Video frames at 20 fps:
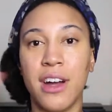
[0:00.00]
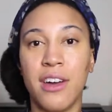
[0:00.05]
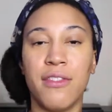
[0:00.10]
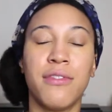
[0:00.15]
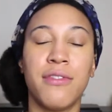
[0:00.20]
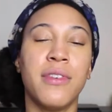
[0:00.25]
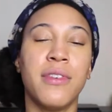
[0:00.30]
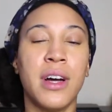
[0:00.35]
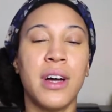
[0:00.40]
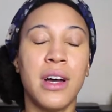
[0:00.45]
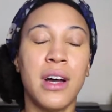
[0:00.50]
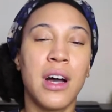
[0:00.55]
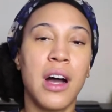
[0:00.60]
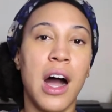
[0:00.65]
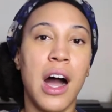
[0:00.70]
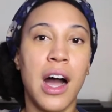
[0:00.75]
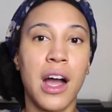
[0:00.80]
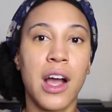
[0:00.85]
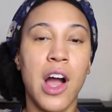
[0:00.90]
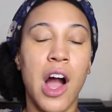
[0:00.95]
of
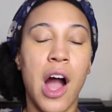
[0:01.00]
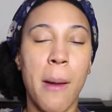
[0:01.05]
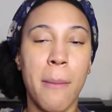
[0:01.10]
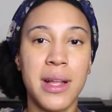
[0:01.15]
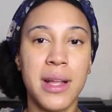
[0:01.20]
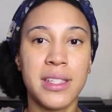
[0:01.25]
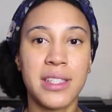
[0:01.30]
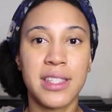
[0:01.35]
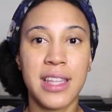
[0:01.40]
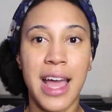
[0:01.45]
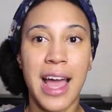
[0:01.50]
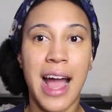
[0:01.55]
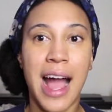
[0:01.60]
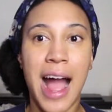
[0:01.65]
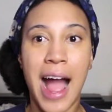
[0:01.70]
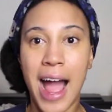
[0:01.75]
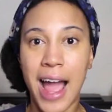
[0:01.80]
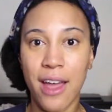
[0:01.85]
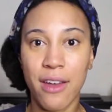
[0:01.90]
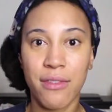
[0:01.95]
uh, comments that
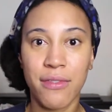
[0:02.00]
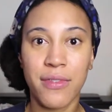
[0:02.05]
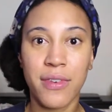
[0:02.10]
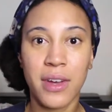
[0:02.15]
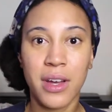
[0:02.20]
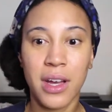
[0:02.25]
I've